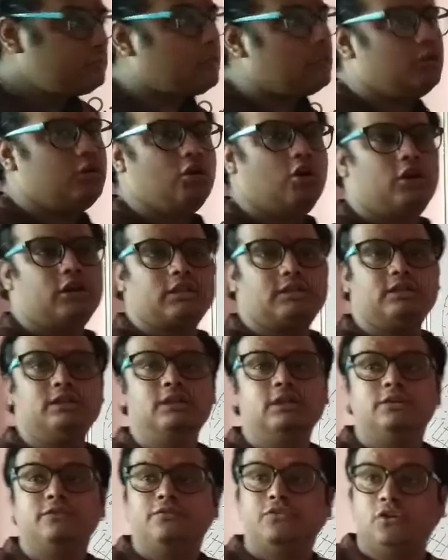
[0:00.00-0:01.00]
north
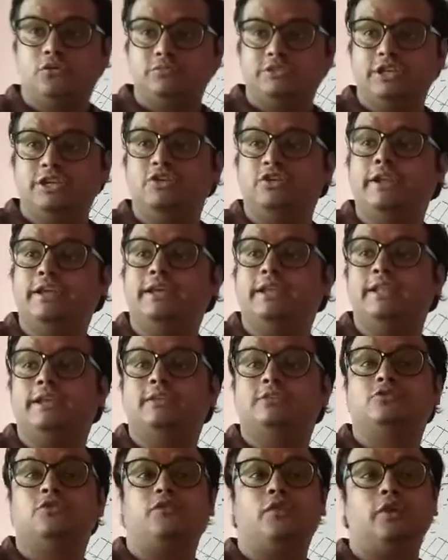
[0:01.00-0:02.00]
from 0
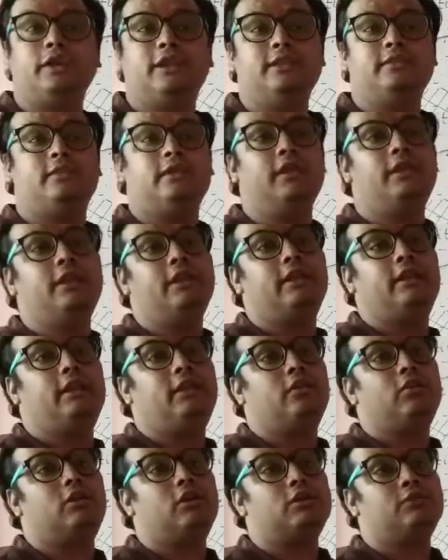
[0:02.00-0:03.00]
degree. So 43 degree
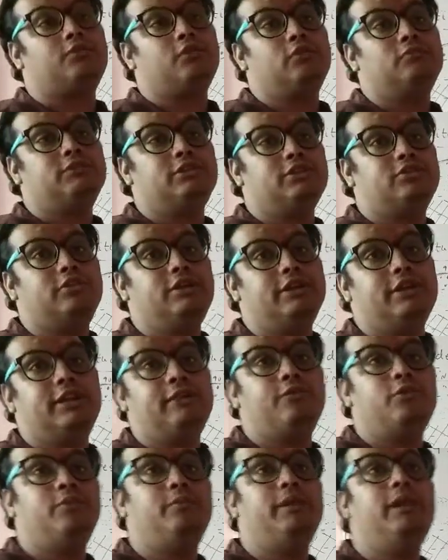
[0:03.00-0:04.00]
north from 0 degree
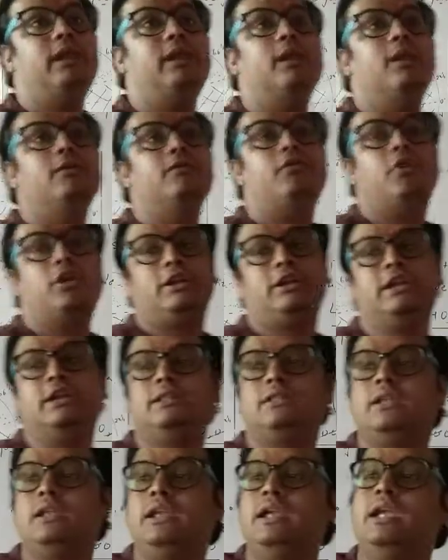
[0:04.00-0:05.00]
would be
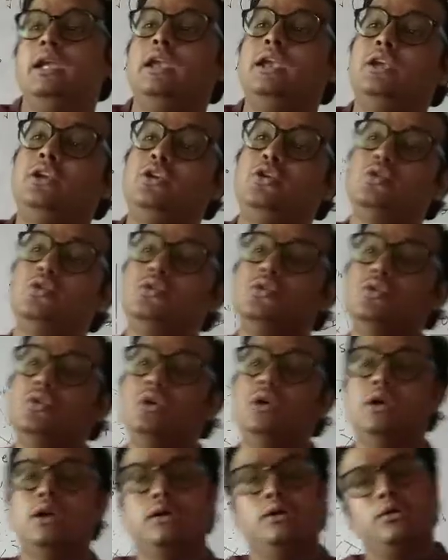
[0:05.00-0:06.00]
43 into
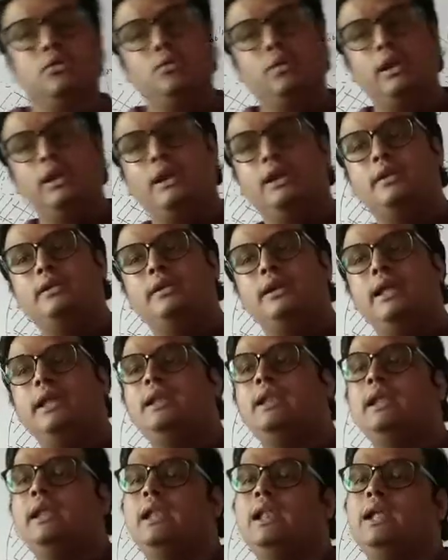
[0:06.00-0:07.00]

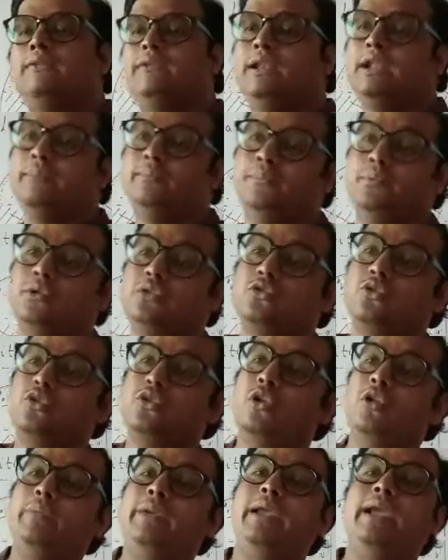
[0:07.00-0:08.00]
111. So
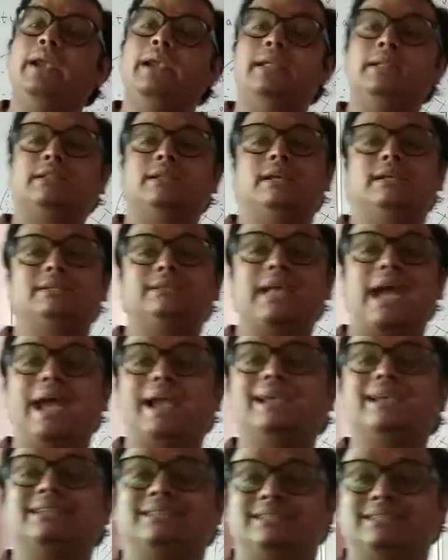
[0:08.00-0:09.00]
you will be getting the
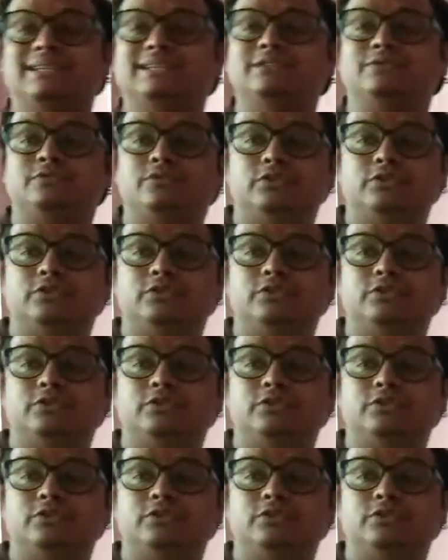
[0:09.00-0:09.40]
exact distance,